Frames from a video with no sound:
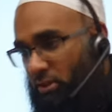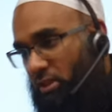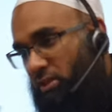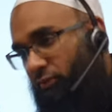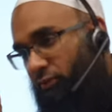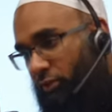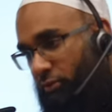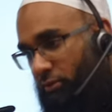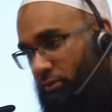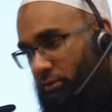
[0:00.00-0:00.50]
to this
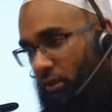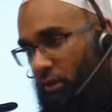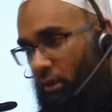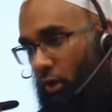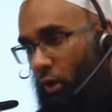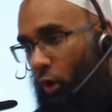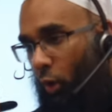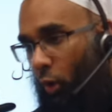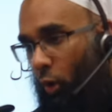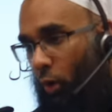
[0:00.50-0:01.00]
verse,
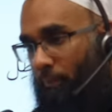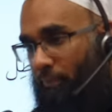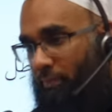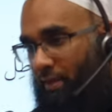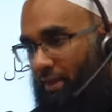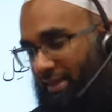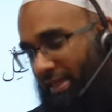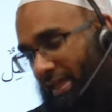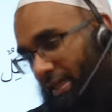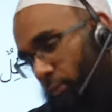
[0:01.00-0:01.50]

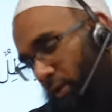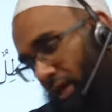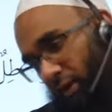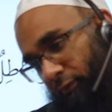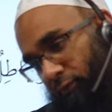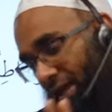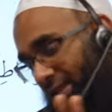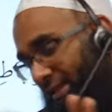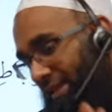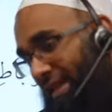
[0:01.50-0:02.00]
then we
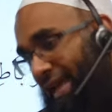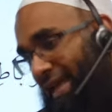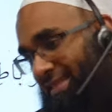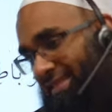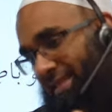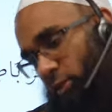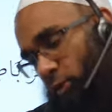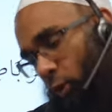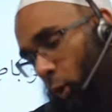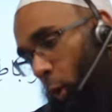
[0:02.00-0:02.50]
have to analyze
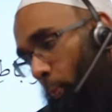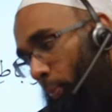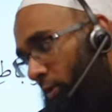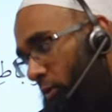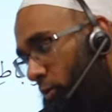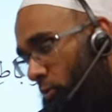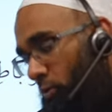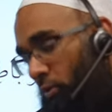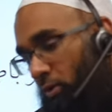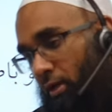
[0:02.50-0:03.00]
it. It's
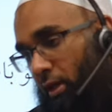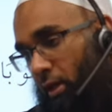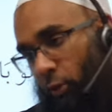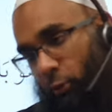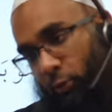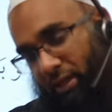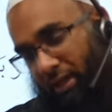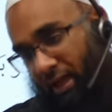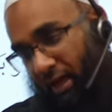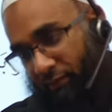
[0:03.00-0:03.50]
open to,
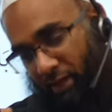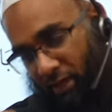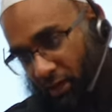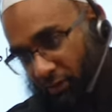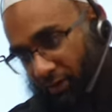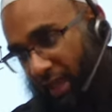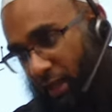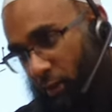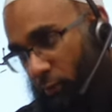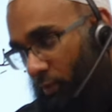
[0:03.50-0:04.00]
you can have it
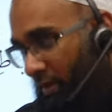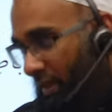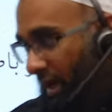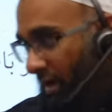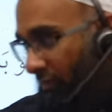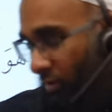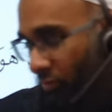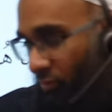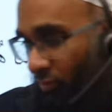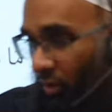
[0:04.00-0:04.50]
correct, you can
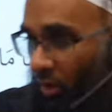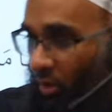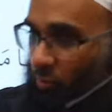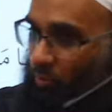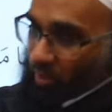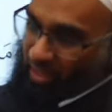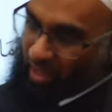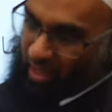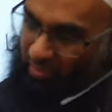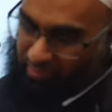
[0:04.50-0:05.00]
have it wrong,
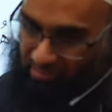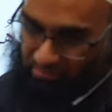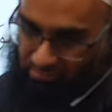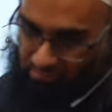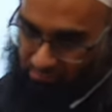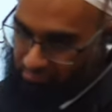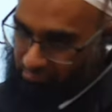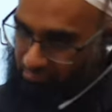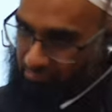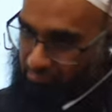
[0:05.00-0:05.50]
you can have it
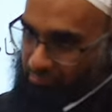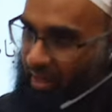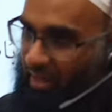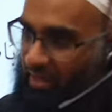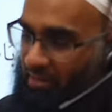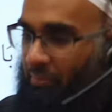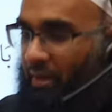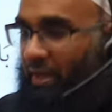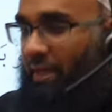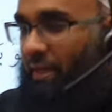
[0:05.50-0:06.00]

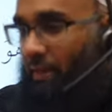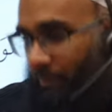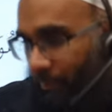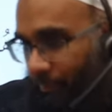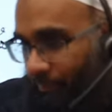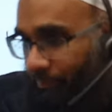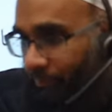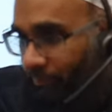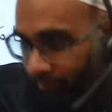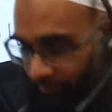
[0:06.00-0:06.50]
bain bain.
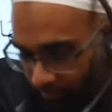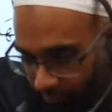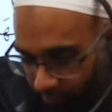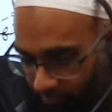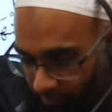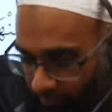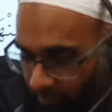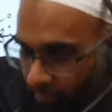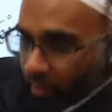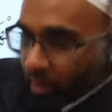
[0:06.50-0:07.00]

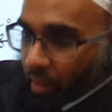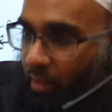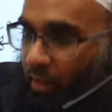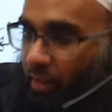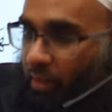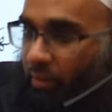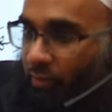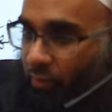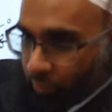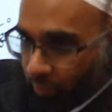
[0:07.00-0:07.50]

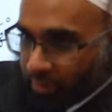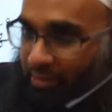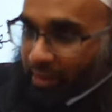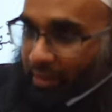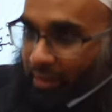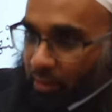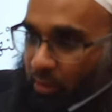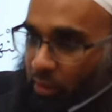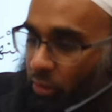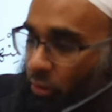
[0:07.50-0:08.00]
Do you
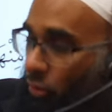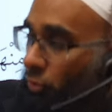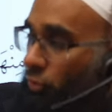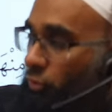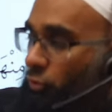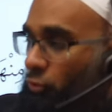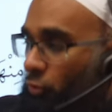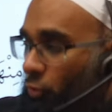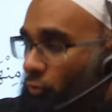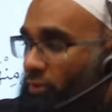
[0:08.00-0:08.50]
understand?
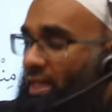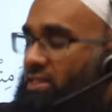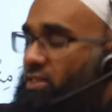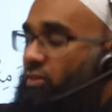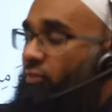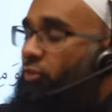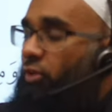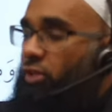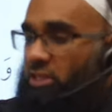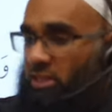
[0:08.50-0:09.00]
So that's the
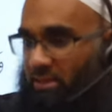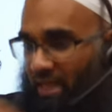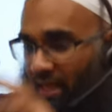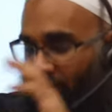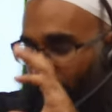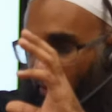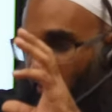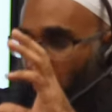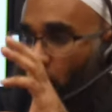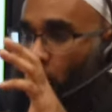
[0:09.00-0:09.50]
first
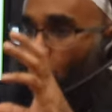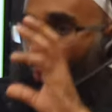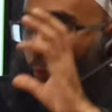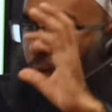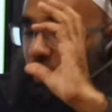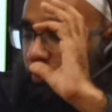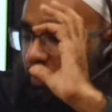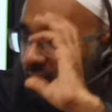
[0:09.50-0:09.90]
level. When